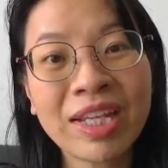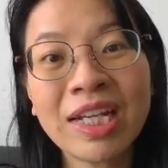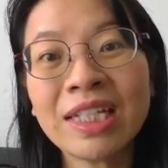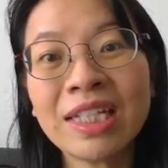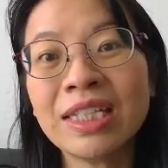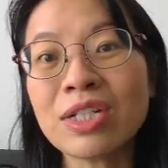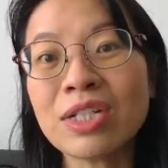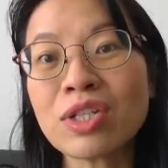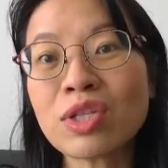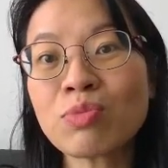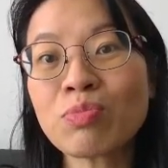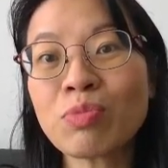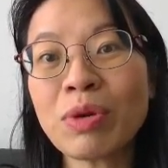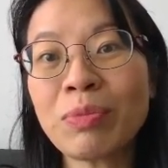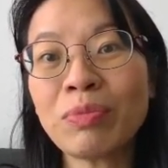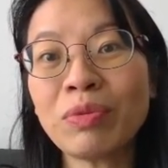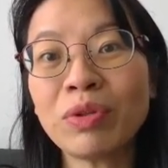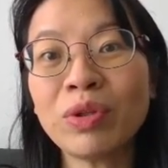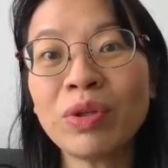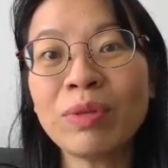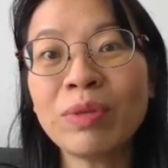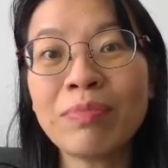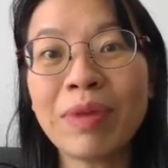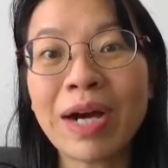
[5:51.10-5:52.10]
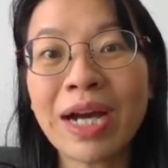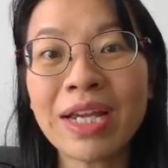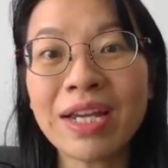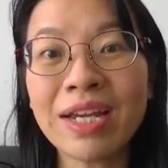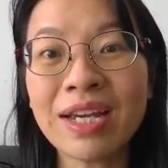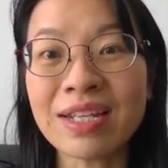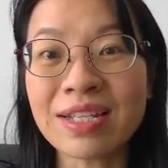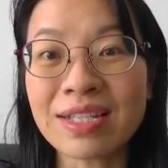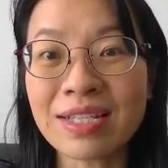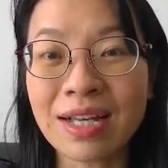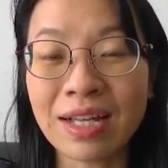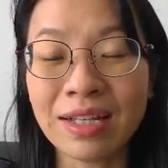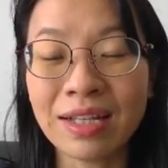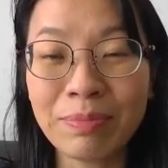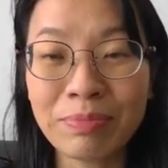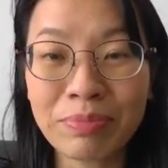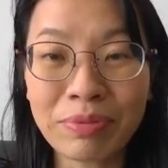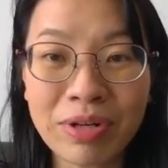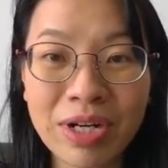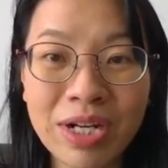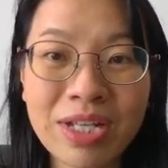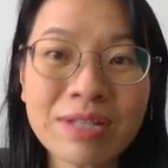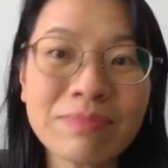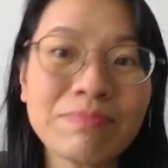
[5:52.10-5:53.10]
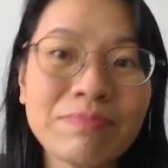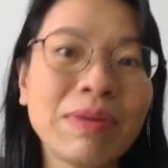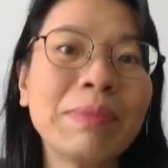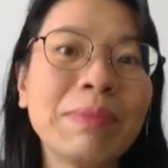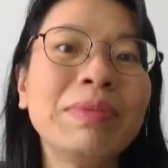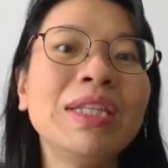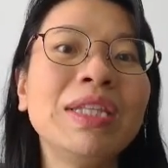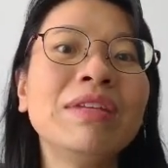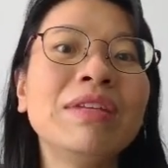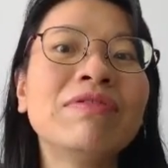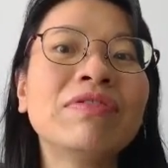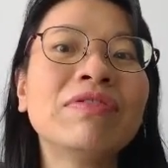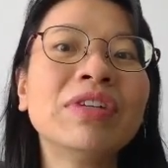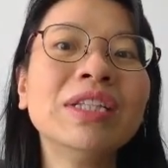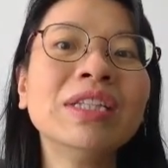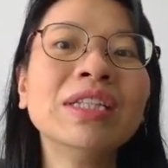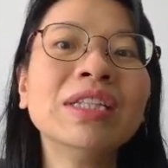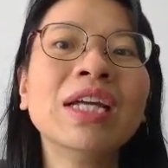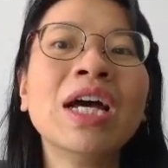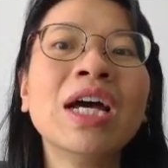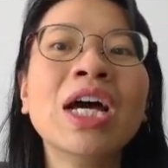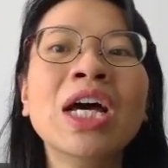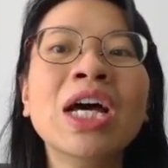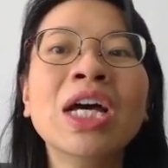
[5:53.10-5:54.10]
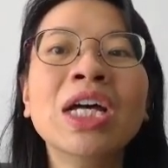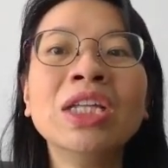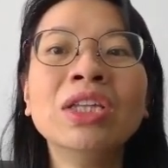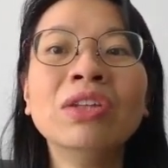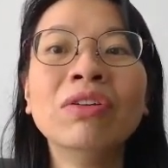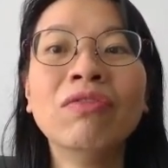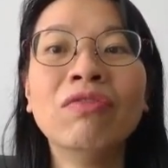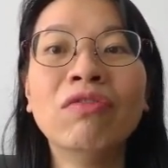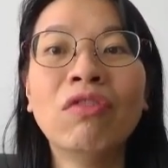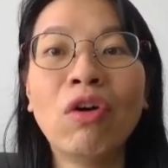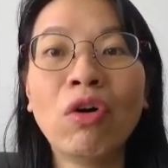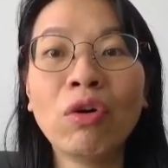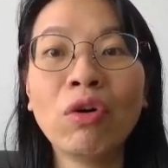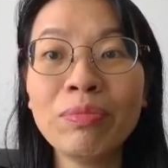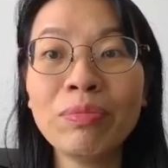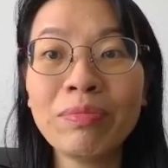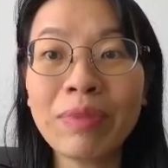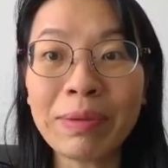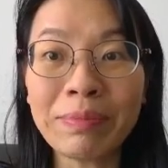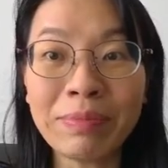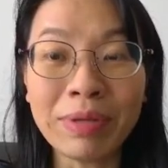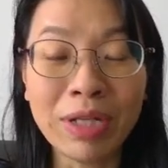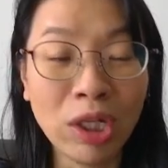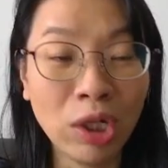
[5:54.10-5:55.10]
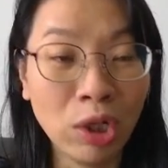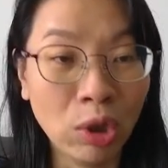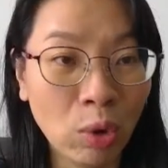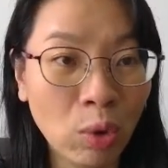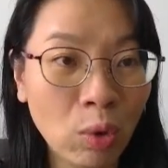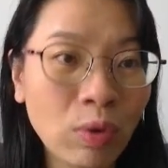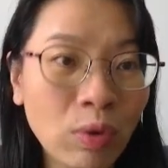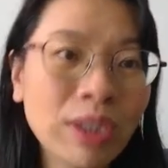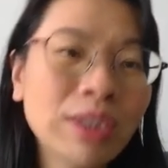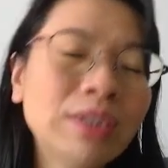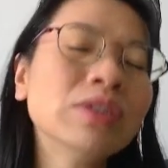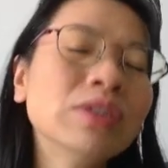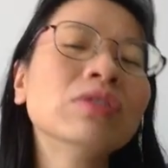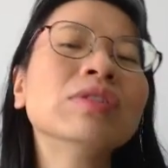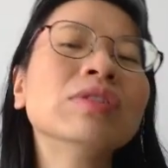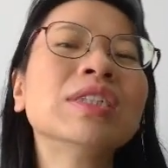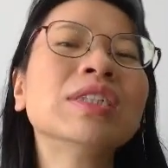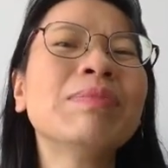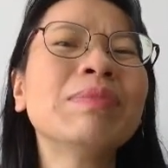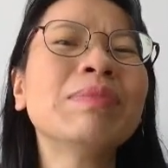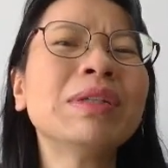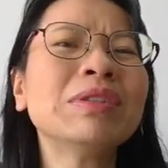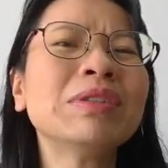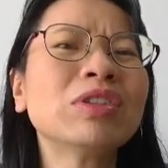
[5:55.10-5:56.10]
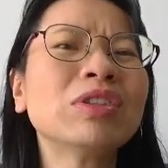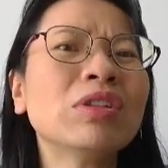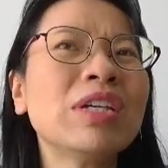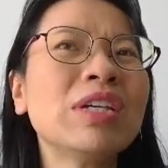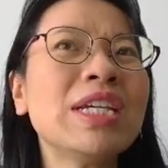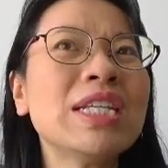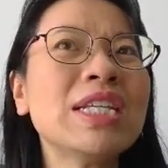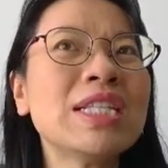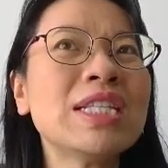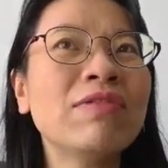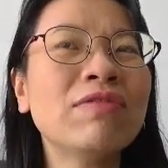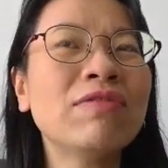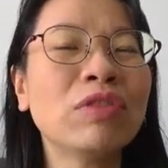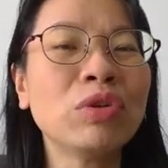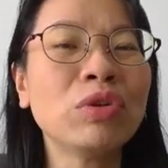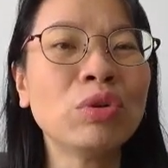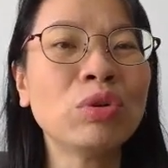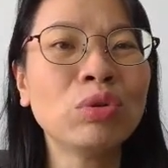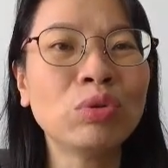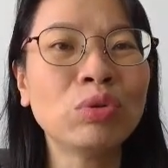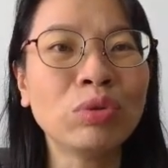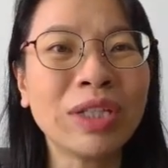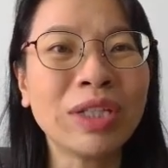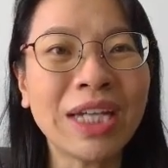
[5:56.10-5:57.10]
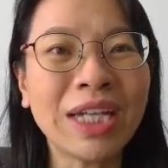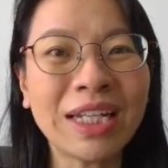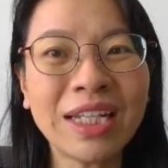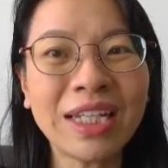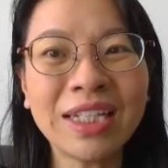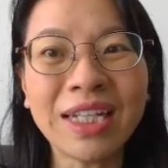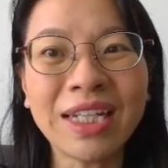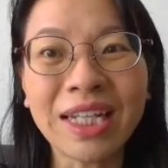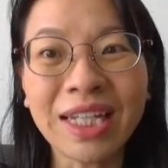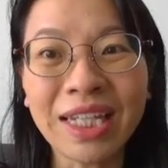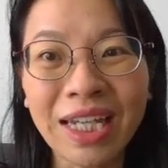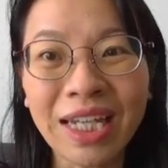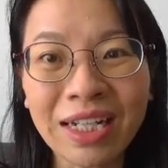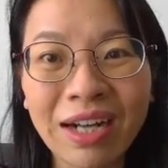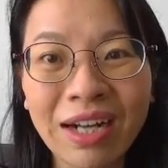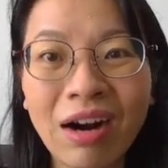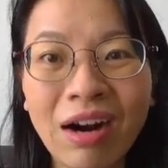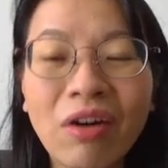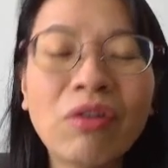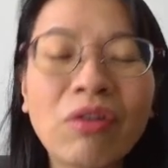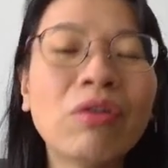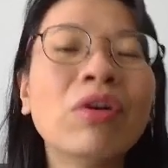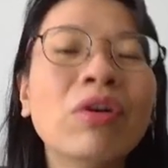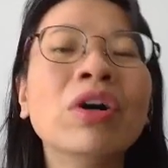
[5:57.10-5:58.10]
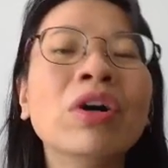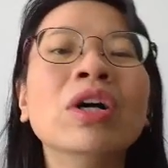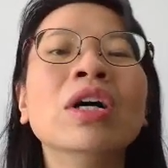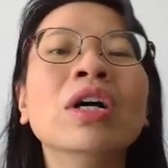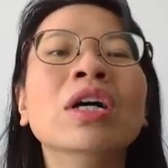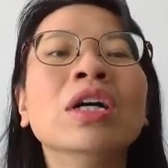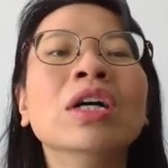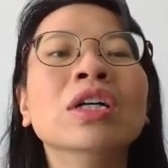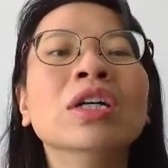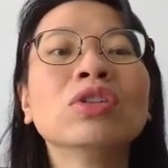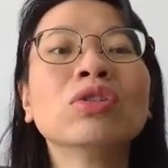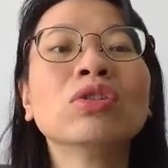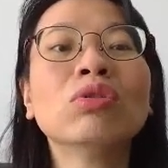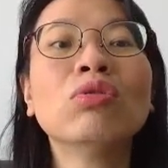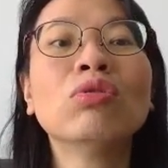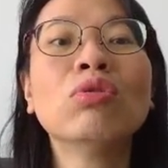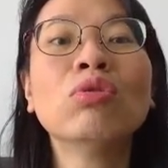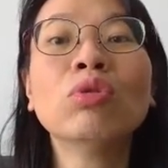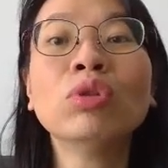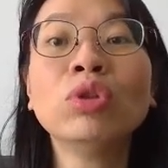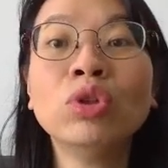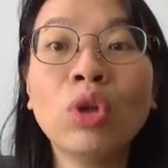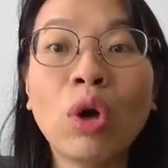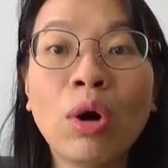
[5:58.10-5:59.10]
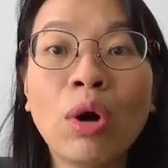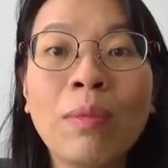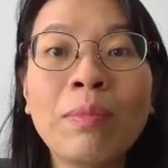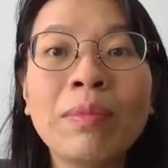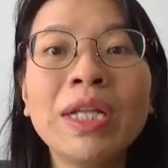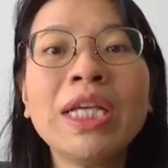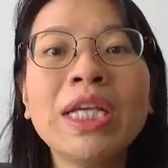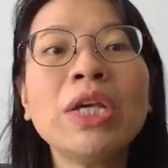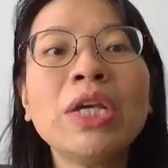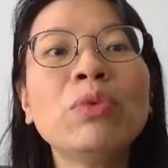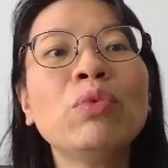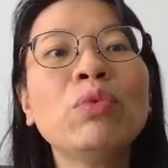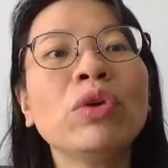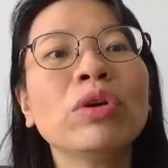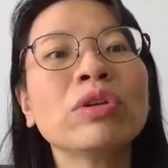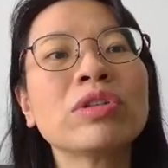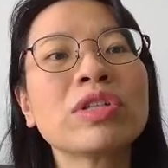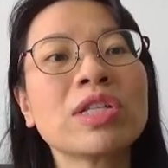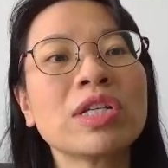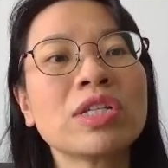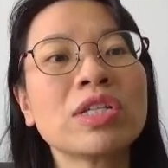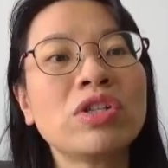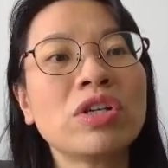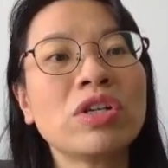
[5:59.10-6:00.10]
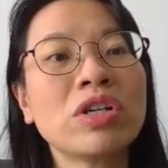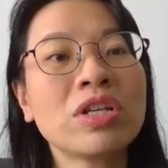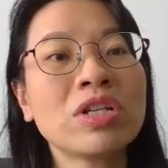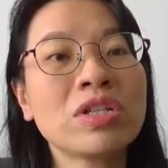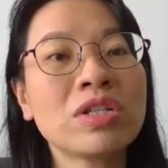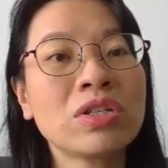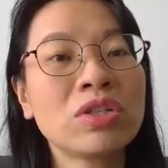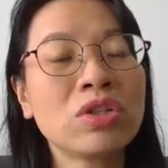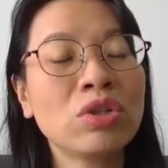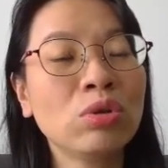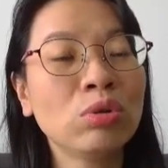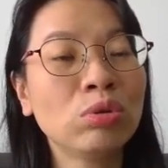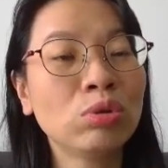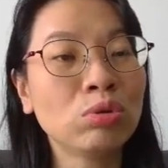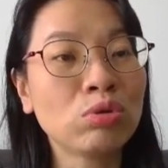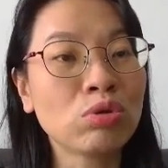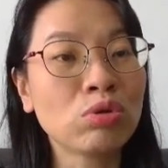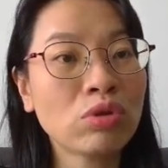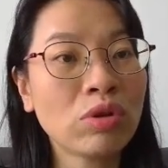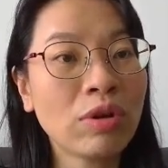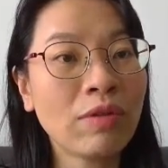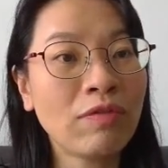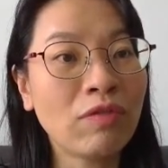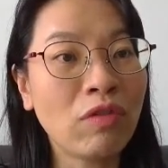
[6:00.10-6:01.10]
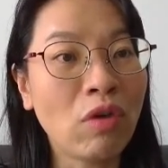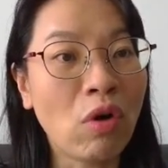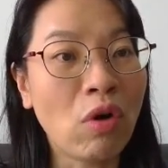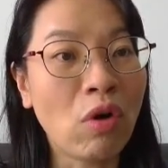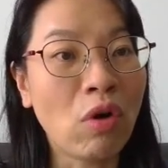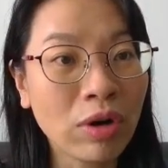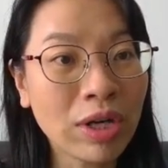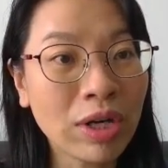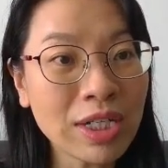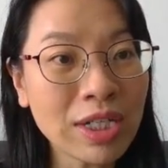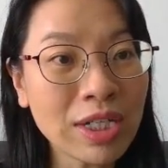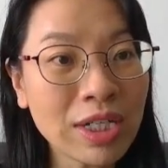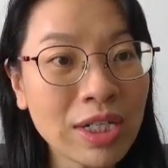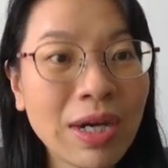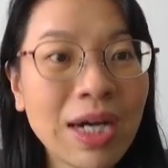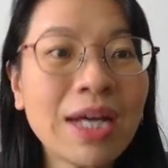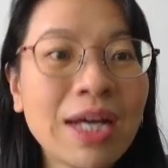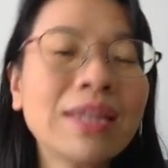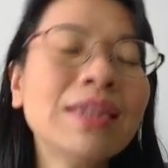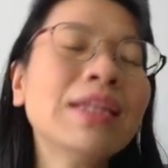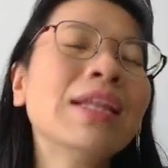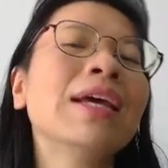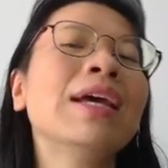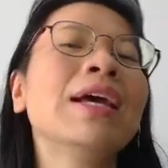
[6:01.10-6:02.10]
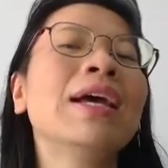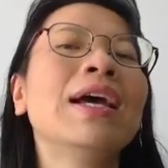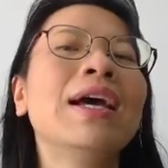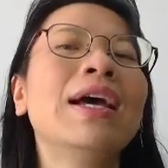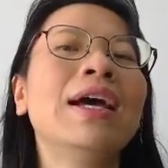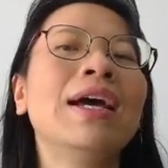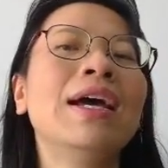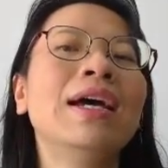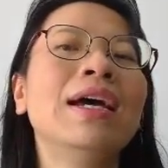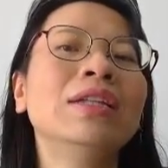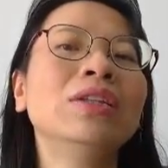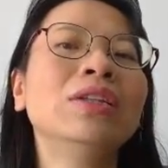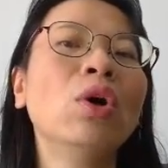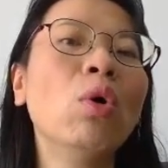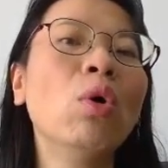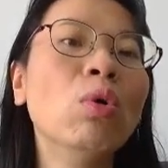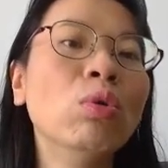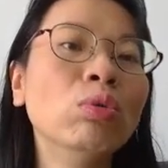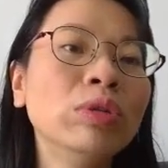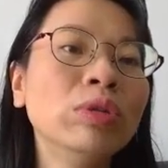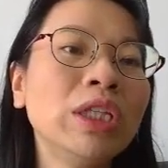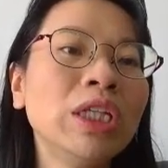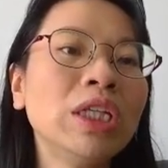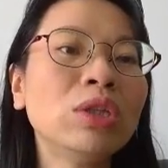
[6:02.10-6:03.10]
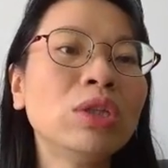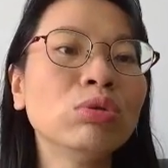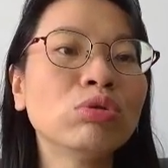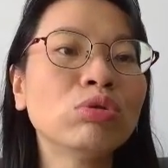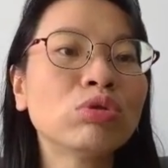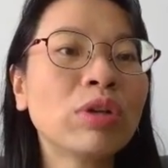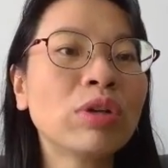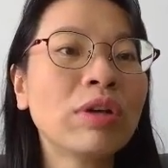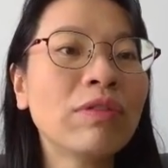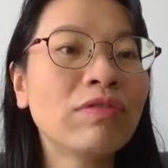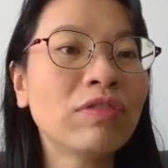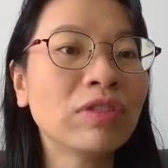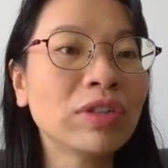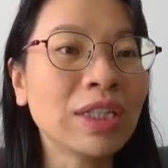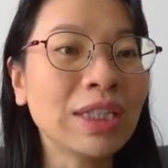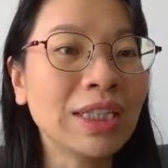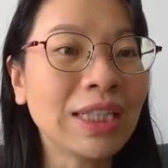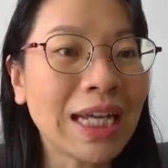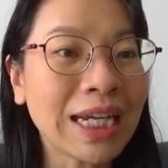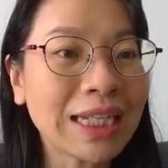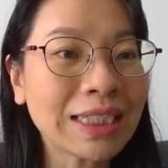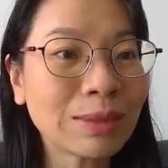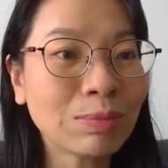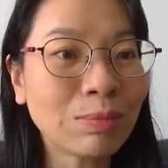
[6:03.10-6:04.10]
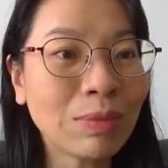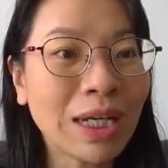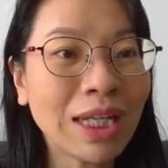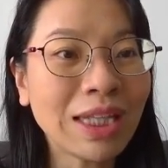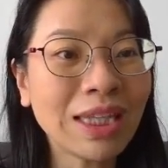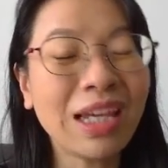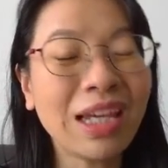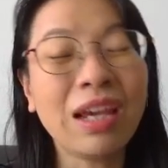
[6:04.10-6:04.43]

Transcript: The spread between buyer and seller price might be different. The volume might be lower. So sometimes it's not easy for you to get in and get out. So normally we'll suggest you to trade for August month and only to trade for the next month.